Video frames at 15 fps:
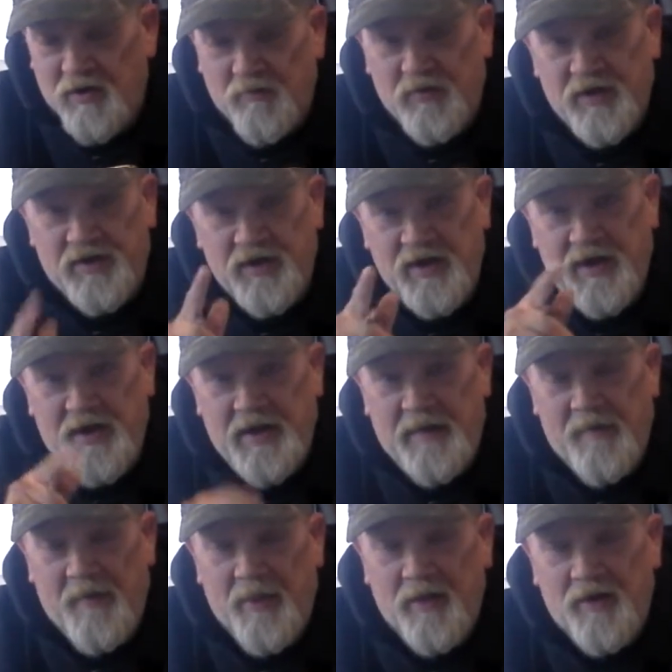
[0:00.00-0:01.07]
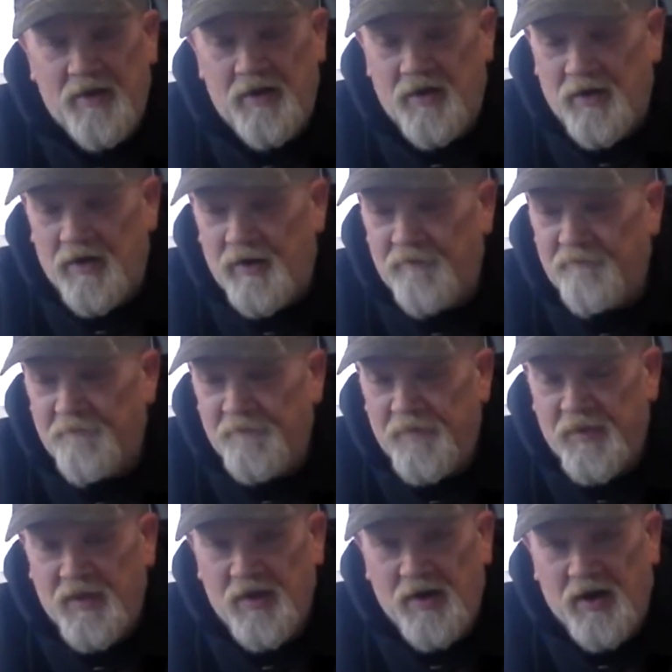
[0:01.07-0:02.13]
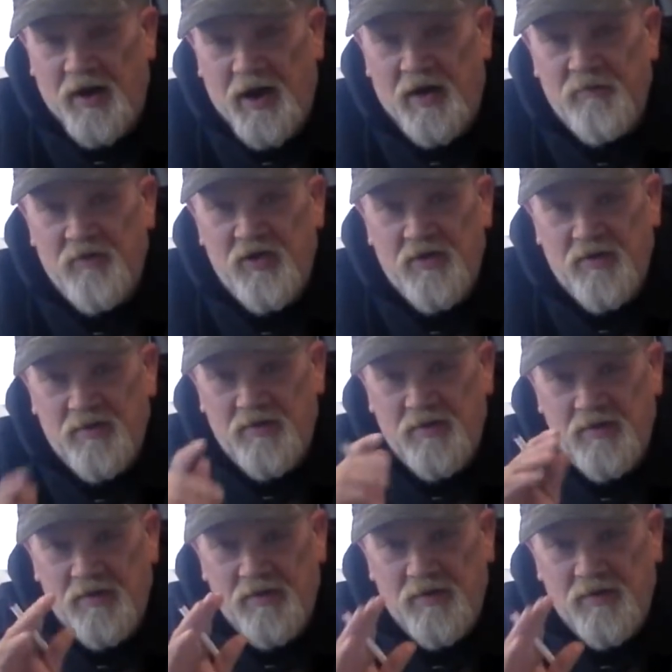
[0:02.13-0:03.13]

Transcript: But today, I'm going to